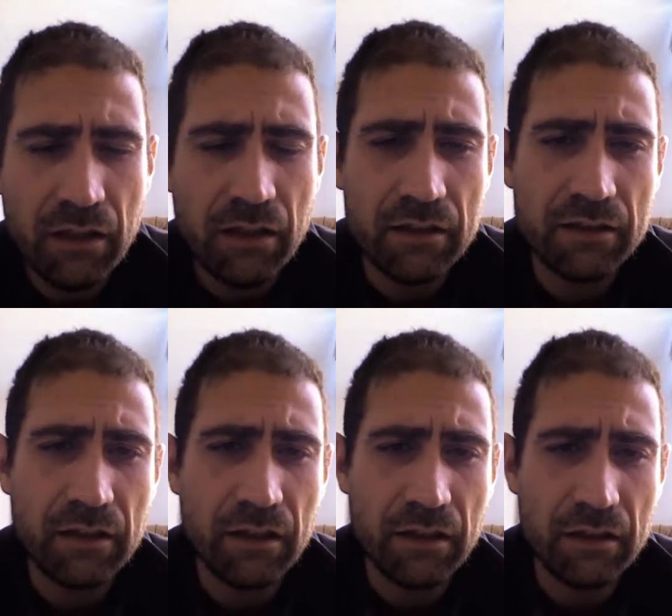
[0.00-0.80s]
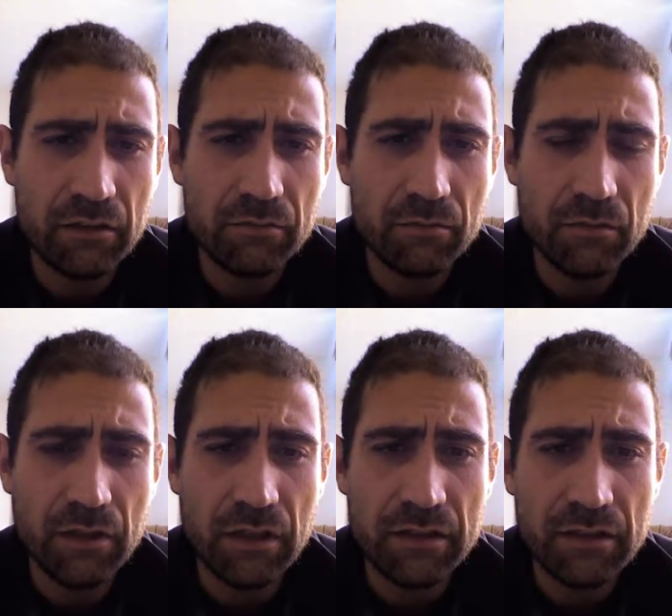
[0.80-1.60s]
I started like
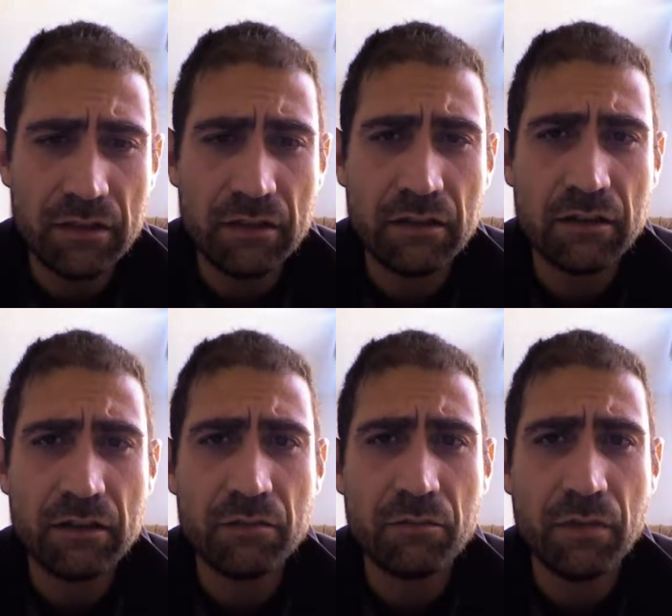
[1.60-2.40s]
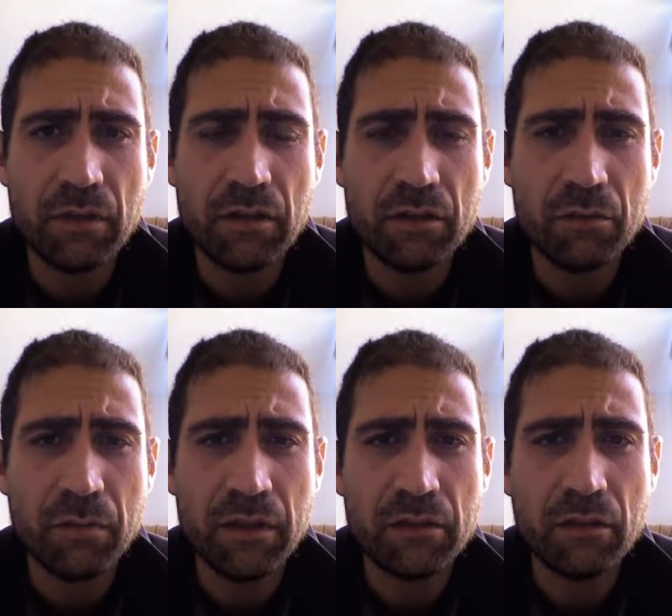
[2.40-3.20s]
listening little
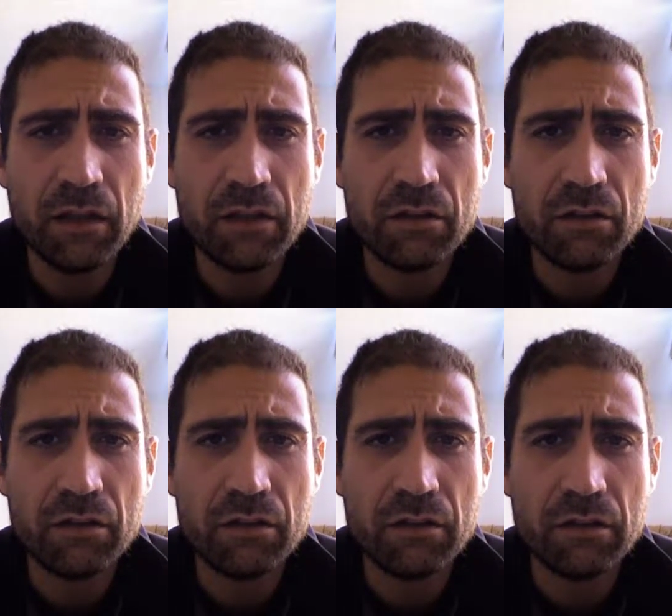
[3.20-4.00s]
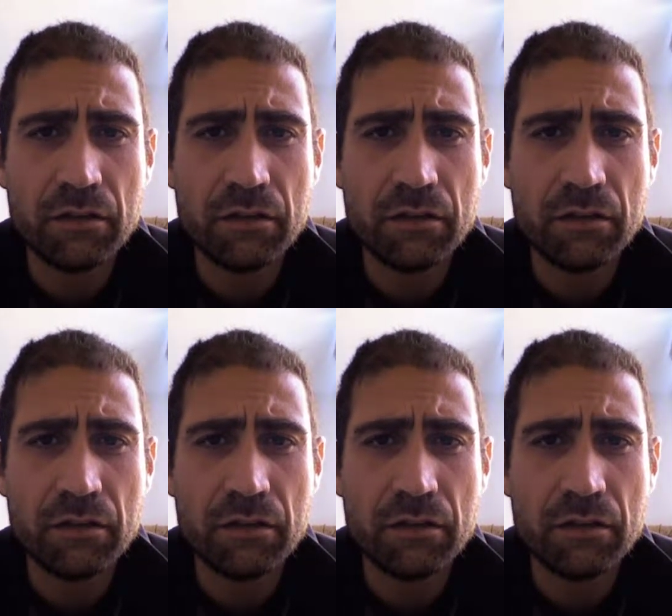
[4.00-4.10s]
by little, like the